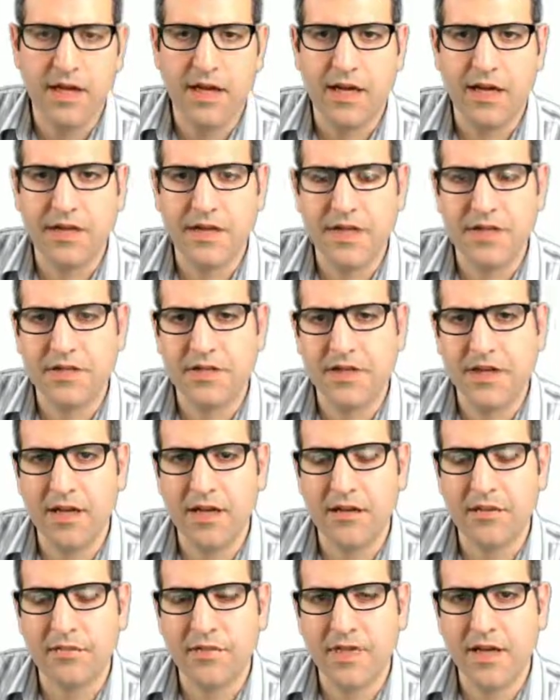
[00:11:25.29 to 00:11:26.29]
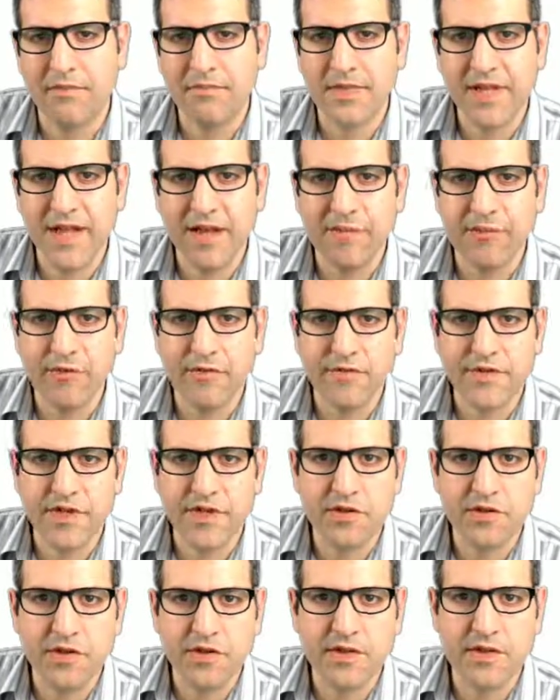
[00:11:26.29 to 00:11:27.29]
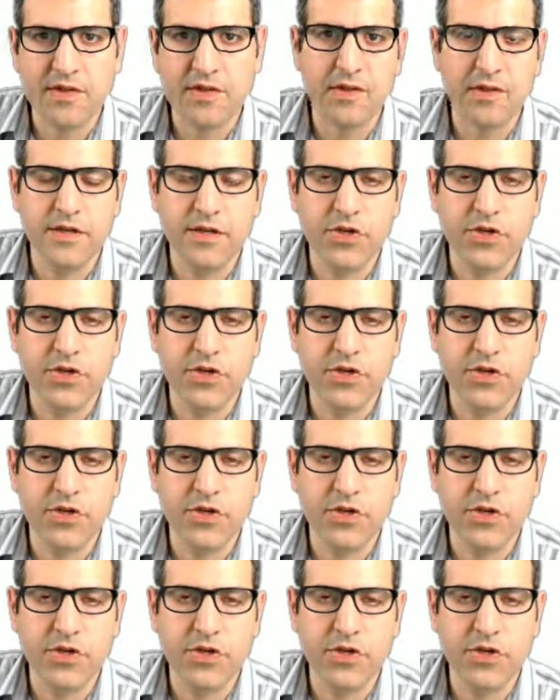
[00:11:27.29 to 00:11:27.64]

And that's some type of security